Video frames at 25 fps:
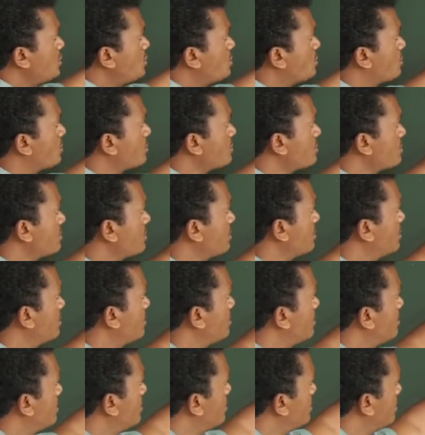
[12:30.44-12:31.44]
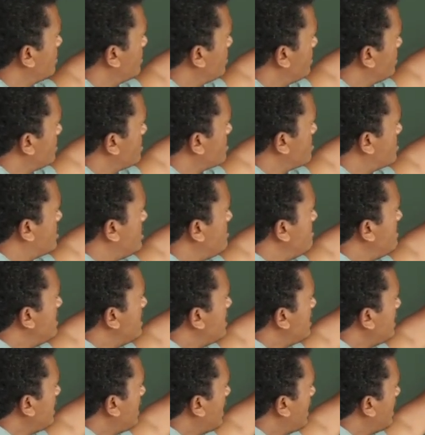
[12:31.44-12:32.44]
shows
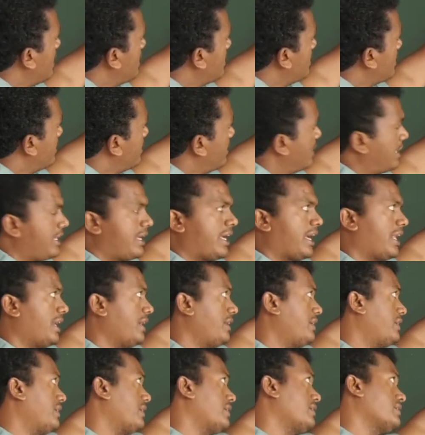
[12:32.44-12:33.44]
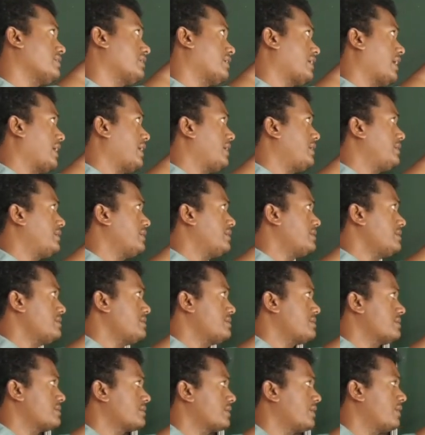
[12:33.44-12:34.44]
similar
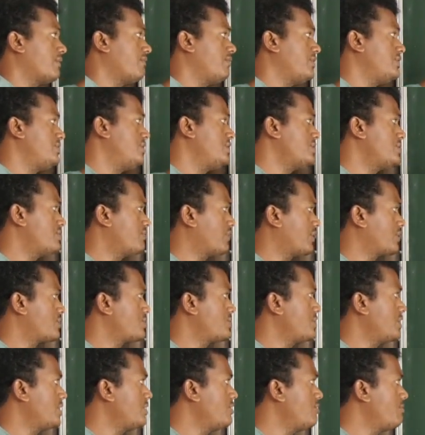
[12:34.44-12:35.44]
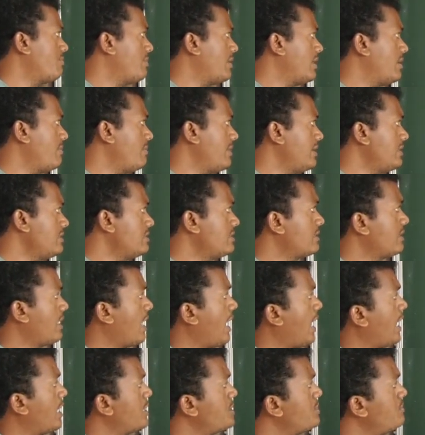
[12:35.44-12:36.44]
characters with this first A group elements,
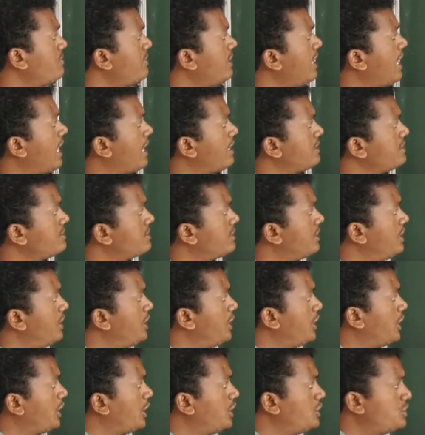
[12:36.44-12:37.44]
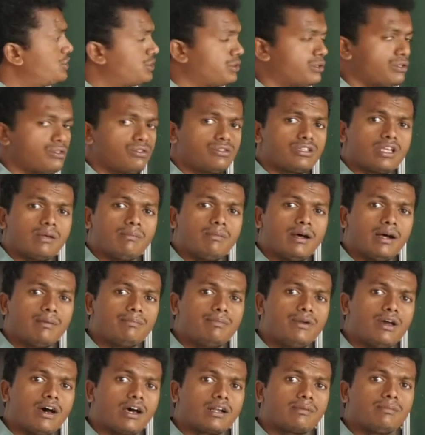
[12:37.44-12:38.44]
as well as it shows some
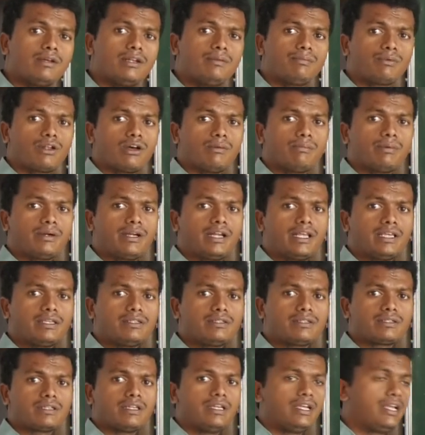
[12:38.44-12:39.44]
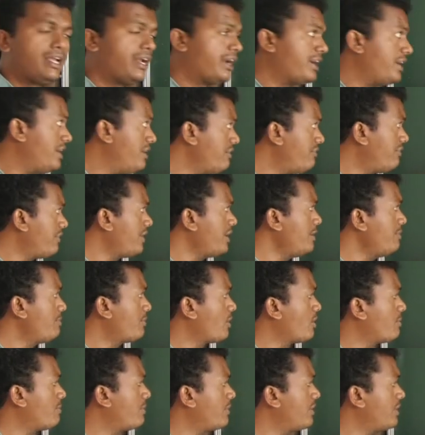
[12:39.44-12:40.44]
abnormal properties, different
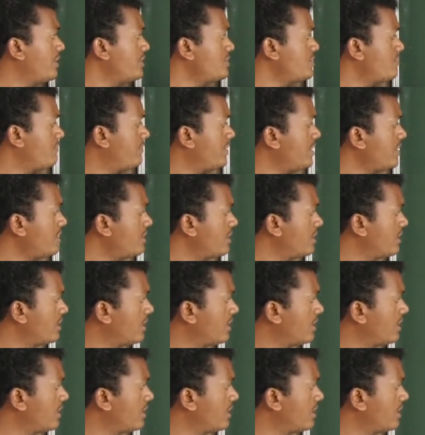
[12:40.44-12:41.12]
properties with